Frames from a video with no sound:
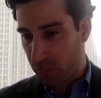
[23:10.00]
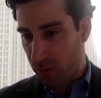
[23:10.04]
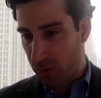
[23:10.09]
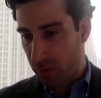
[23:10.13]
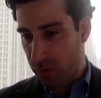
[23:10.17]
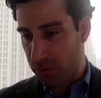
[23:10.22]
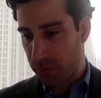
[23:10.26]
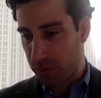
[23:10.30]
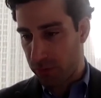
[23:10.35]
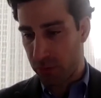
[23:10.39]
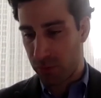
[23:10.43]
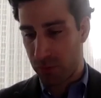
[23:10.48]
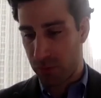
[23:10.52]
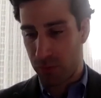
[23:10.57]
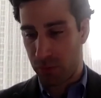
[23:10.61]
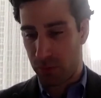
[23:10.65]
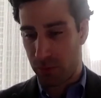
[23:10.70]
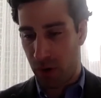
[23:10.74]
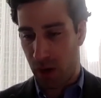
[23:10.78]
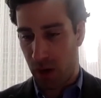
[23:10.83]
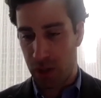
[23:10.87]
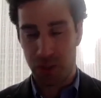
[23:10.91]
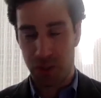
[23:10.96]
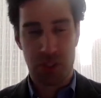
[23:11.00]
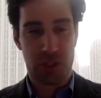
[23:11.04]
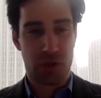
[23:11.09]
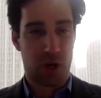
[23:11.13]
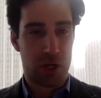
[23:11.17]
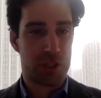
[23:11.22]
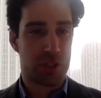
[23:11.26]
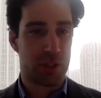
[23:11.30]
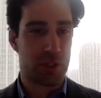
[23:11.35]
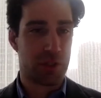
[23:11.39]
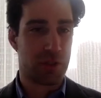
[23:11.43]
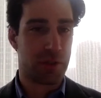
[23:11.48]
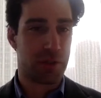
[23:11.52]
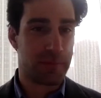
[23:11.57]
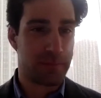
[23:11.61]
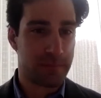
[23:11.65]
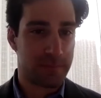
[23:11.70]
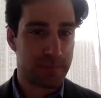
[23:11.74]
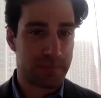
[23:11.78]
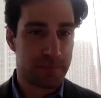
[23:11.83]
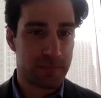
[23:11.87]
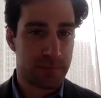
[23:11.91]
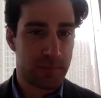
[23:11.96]
through unstructured
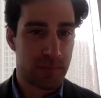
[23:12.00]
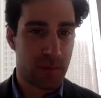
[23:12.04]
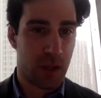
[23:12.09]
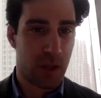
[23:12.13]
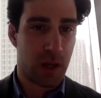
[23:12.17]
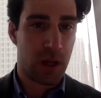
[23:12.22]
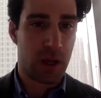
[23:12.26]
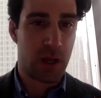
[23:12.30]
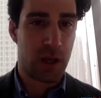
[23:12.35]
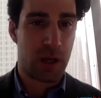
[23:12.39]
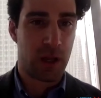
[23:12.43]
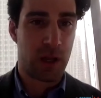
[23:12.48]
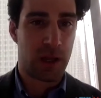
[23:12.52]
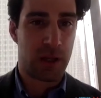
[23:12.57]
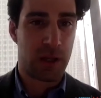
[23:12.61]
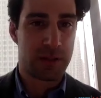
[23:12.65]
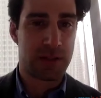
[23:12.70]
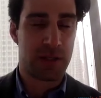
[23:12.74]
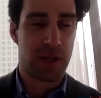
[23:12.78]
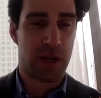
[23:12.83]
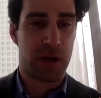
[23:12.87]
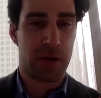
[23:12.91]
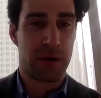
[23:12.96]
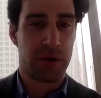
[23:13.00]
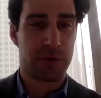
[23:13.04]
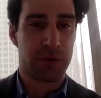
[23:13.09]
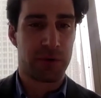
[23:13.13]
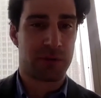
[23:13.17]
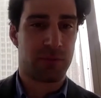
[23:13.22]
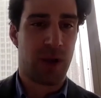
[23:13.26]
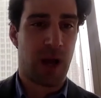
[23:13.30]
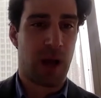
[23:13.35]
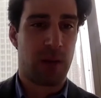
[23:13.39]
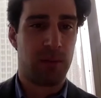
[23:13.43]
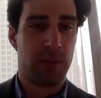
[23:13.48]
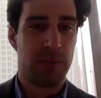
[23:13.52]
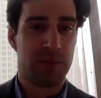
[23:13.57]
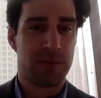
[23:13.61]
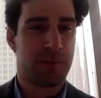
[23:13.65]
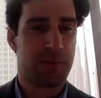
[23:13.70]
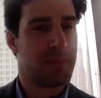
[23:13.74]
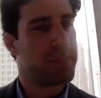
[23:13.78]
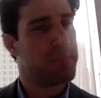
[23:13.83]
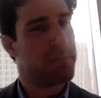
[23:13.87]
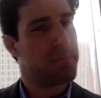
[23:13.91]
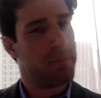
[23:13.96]
scenarios or problems,
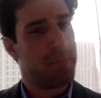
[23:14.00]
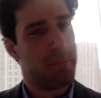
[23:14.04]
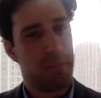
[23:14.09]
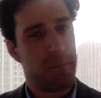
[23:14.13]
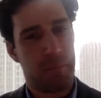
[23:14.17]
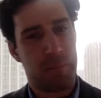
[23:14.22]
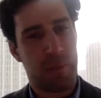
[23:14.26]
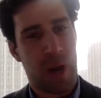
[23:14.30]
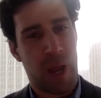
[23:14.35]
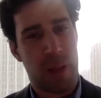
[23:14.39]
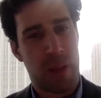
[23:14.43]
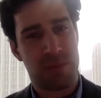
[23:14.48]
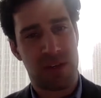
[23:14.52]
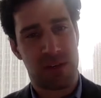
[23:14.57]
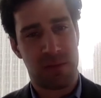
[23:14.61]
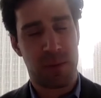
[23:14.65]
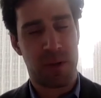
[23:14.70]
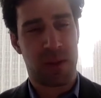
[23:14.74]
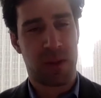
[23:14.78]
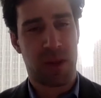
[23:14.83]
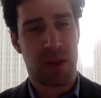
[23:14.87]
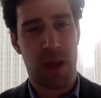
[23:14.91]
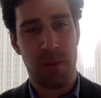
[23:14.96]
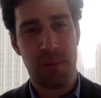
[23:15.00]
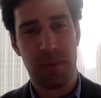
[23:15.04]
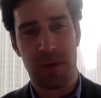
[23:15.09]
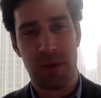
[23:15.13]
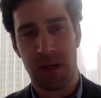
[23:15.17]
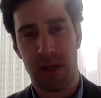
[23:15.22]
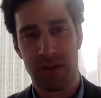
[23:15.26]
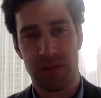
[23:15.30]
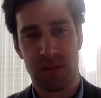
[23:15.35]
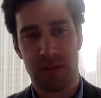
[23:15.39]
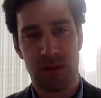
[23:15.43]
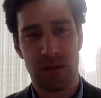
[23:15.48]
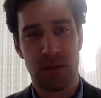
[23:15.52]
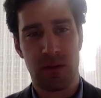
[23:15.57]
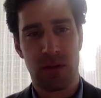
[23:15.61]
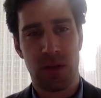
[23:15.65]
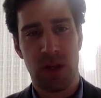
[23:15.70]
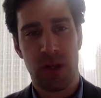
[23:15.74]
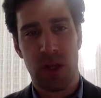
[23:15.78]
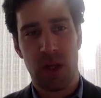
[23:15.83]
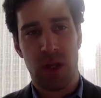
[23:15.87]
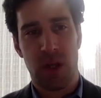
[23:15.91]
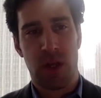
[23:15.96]
but perhaps everybody in the company doesn't.
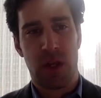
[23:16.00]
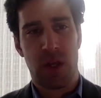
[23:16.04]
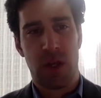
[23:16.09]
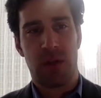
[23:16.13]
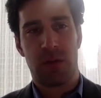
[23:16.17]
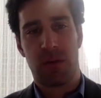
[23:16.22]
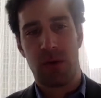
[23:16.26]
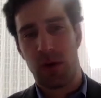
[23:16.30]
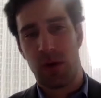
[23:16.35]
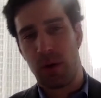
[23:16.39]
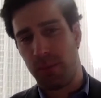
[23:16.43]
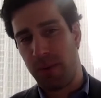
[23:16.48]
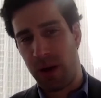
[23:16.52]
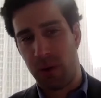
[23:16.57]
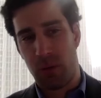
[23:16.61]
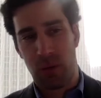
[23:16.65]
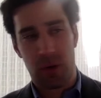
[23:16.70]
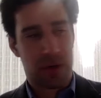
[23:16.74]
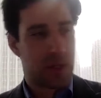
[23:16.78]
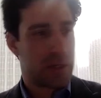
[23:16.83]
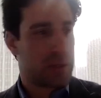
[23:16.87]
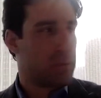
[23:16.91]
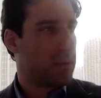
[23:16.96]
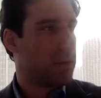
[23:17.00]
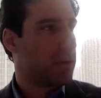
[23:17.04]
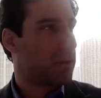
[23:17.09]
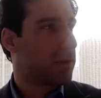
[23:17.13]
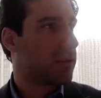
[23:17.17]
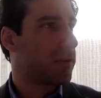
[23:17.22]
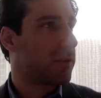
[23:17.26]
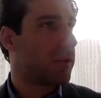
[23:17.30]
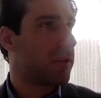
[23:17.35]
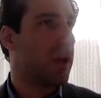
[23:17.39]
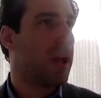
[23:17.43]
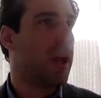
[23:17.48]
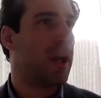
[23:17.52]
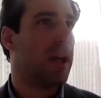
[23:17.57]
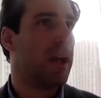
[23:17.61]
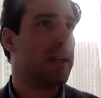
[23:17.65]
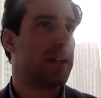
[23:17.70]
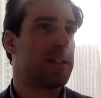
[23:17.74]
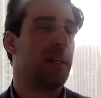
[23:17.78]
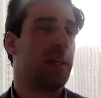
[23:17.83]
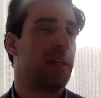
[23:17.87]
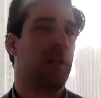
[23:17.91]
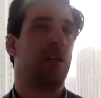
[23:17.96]
So by working with an
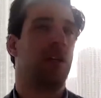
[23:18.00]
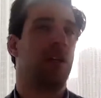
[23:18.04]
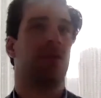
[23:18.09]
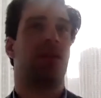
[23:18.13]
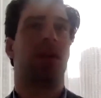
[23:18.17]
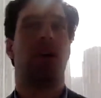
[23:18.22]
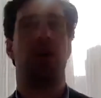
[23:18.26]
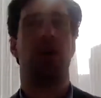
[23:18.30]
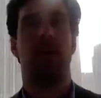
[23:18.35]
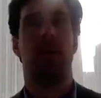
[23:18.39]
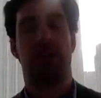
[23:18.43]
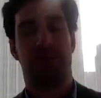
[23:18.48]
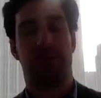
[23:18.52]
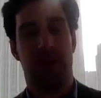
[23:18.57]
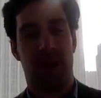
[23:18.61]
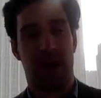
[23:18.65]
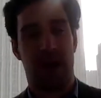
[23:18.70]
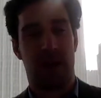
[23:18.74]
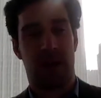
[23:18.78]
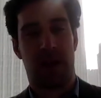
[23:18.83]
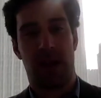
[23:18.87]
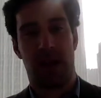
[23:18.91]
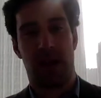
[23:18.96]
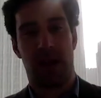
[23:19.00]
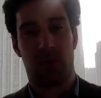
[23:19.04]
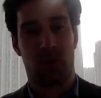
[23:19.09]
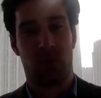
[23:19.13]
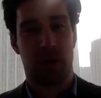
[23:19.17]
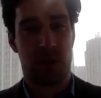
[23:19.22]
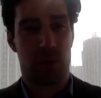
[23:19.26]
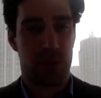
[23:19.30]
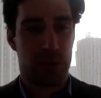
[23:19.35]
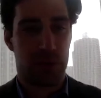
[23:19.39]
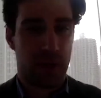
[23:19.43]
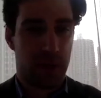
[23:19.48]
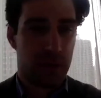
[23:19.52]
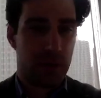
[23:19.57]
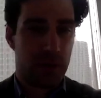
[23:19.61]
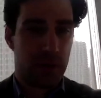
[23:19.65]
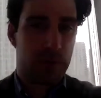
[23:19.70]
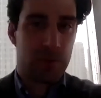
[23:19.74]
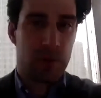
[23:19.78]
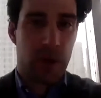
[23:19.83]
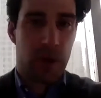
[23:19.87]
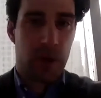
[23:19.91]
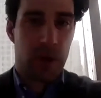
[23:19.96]
executive coach, by kind of working with
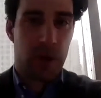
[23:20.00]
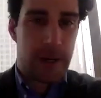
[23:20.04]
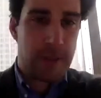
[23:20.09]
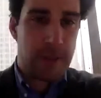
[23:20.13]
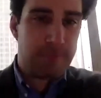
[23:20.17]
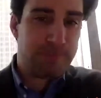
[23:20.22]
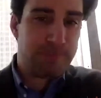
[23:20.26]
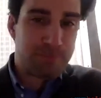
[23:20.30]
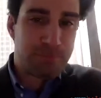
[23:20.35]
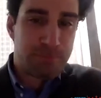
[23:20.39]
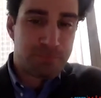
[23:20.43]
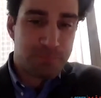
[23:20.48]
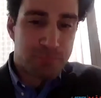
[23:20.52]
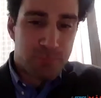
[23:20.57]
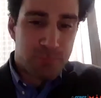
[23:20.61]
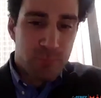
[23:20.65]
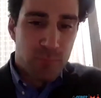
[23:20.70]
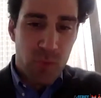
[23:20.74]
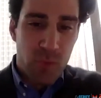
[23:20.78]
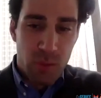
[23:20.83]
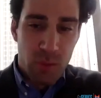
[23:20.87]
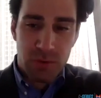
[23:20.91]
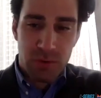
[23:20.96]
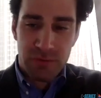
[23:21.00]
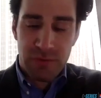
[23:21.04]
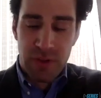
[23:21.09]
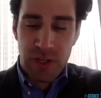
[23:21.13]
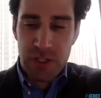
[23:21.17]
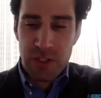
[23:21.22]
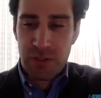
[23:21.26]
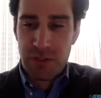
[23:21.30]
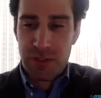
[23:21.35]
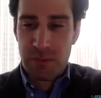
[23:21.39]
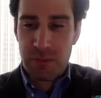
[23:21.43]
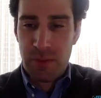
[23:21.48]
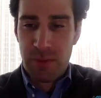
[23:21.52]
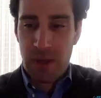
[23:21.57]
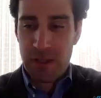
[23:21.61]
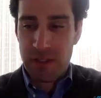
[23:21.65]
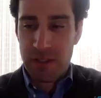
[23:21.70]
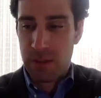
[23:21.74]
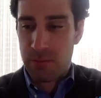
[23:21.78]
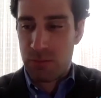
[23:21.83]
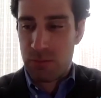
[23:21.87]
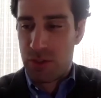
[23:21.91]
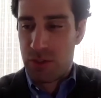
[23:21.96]
other professionals in my
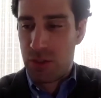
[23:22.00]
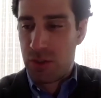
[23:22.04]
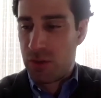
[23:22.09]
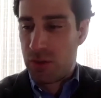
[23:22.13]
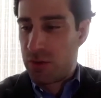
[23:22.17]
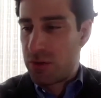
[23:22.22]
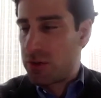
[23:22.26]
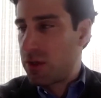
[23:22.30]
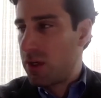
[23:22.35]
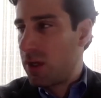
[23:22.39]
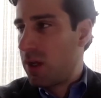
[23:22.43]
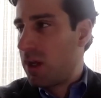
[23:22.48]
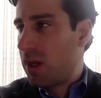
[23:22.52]
same shoes,